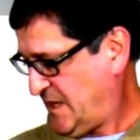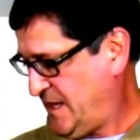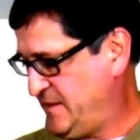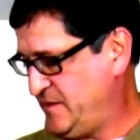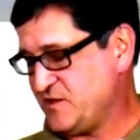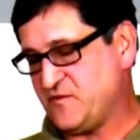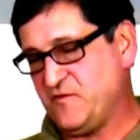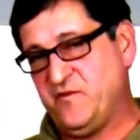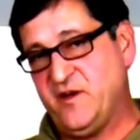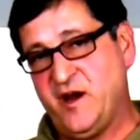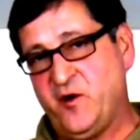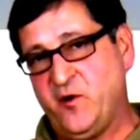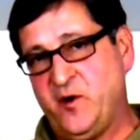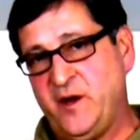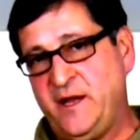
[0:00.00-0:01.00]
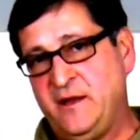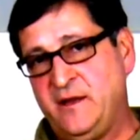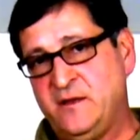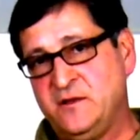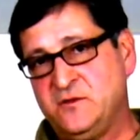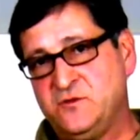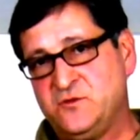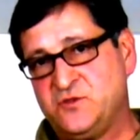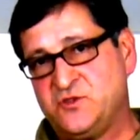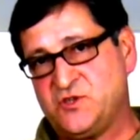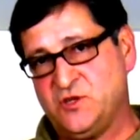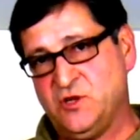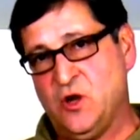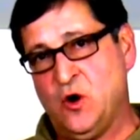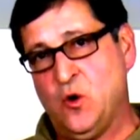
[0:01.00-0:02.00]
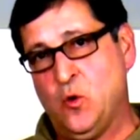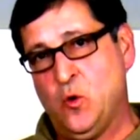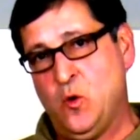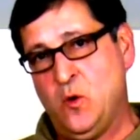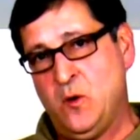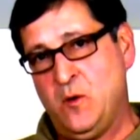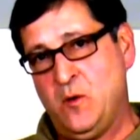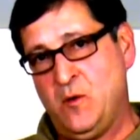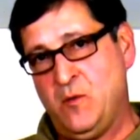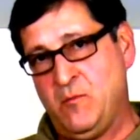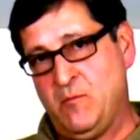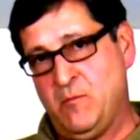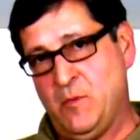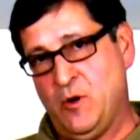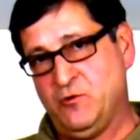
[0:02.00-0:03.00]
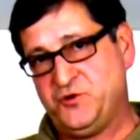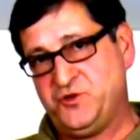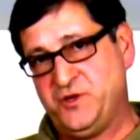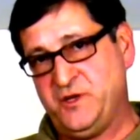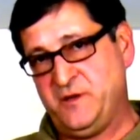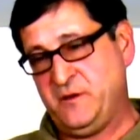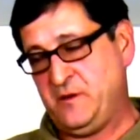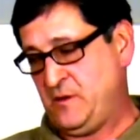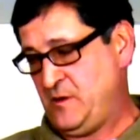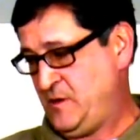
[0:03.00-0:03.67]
In this very slow motion,